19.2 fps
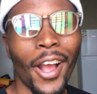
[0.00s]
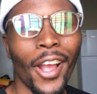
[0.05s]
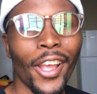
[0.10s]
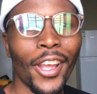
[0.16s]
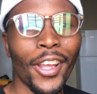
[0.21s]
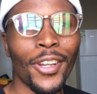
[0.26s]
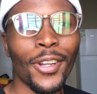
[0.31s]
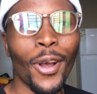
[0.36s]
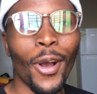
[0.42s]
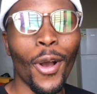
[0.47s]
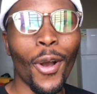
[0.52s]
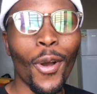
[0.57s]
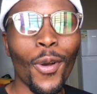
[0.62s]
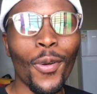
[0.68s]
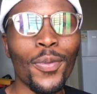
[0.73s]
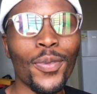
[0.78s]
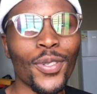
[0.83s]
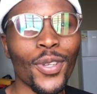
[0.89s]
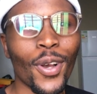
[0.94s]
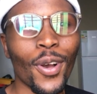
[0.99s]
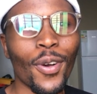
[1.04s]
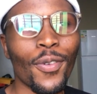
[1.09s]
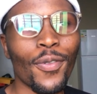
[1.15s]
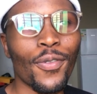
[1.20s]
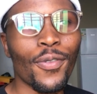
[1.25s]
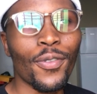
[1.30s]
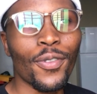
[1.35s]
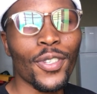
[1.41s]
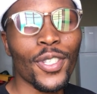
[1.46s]
in hopes of
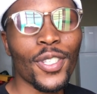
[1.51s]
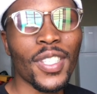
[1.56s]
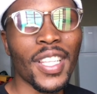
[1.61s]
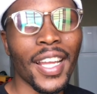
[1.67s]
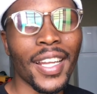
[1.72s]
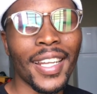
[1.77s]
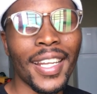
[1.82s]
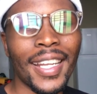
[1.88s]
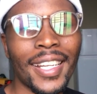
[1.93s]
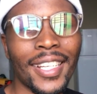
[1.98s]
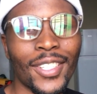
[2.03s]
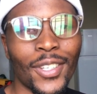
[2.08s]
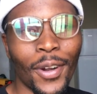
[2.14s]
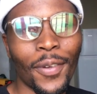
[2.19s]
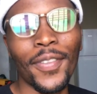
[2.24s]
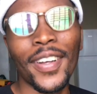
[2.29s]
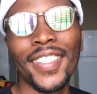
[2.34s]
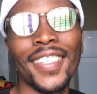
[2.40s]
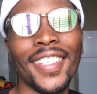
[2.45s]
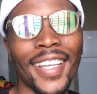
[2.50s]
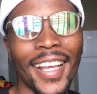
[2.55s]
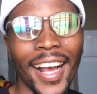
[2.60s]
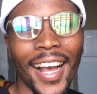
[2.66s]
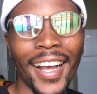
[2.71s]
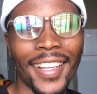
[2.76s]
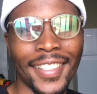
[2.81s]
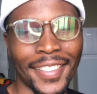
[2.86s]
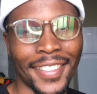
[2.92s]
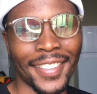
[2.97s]
studying dramatic
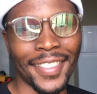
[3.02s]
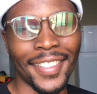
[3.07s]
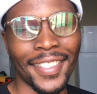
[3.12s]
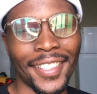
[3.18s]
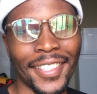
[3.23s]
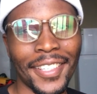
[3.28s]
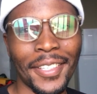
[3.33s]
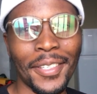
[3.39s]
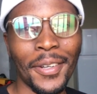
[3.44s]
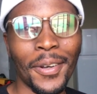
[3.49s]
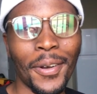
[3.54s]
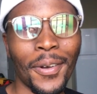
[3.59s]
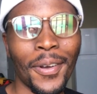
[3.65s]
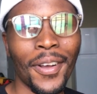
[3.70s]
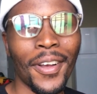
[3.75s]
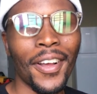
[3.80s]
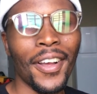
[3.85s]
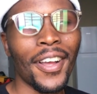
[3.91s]
art you know